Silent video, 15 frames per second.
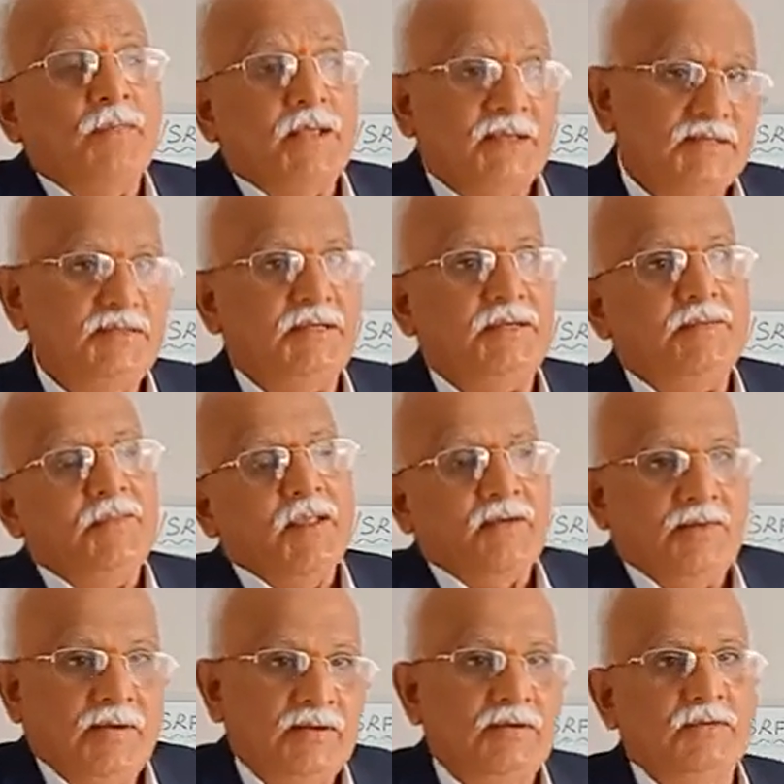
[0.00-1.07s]
You see,
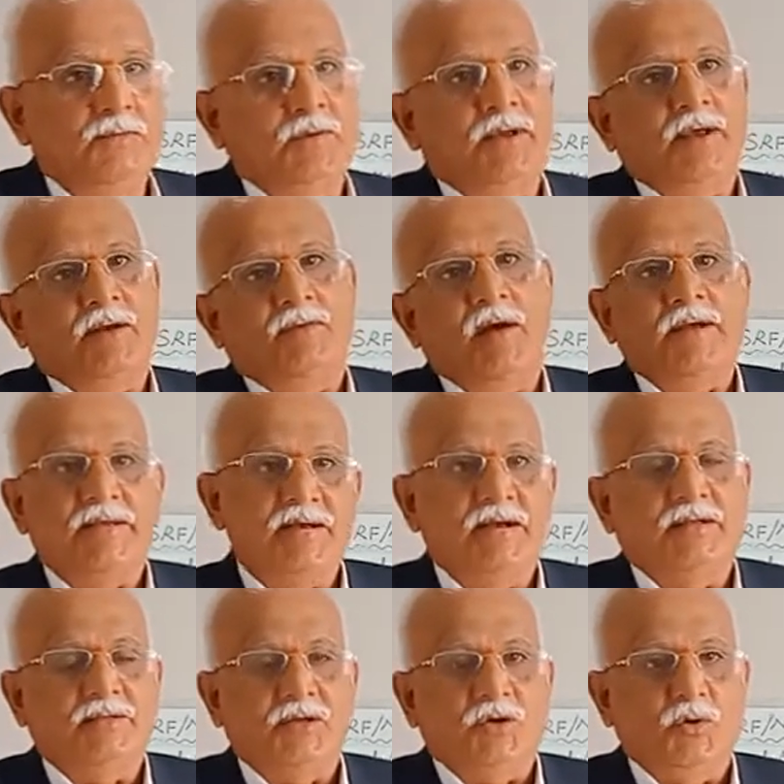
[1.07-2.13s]
when we are walking
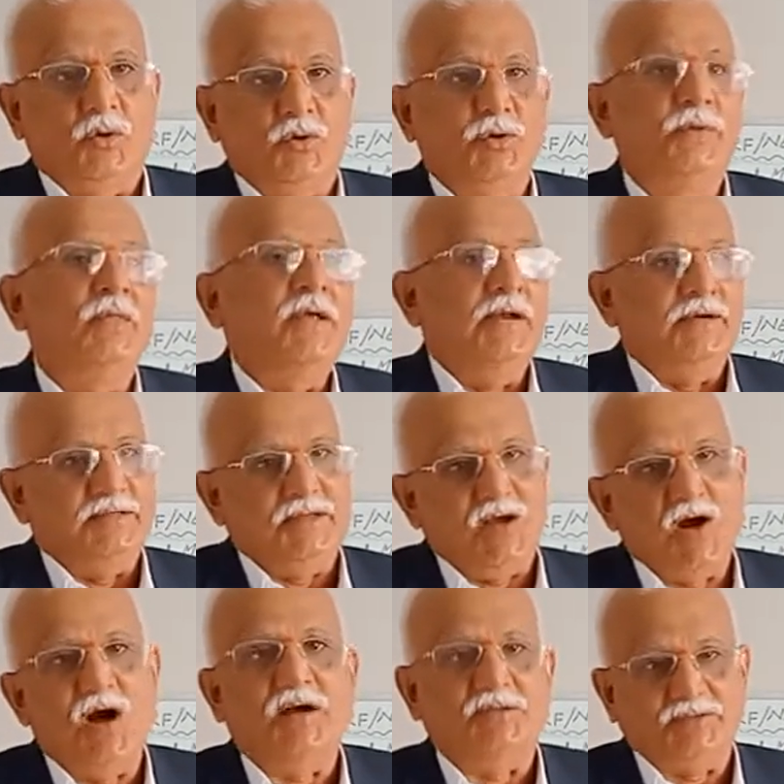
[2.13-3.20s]
on the road, it is a
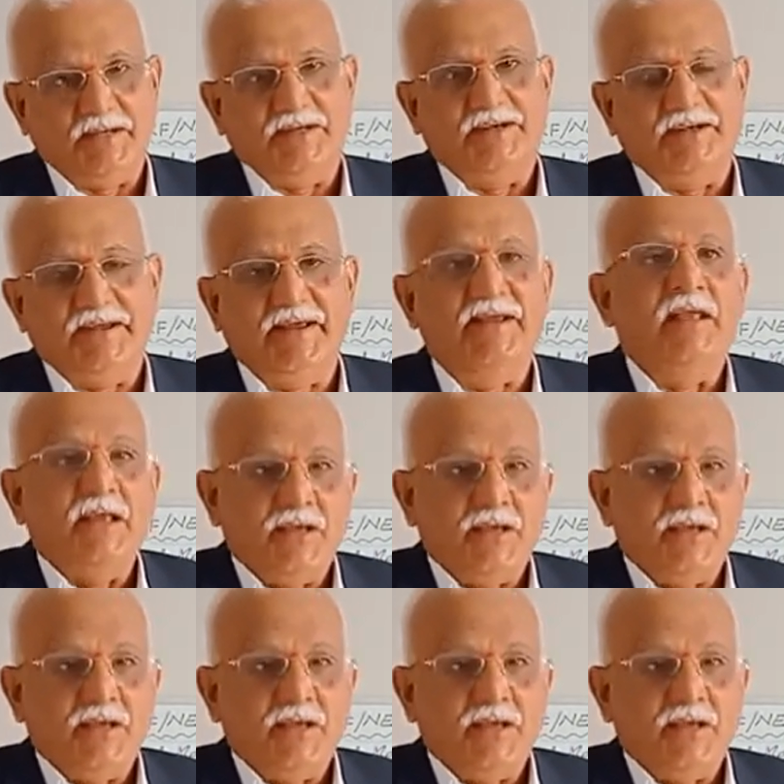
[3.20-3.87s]
hot sunny day.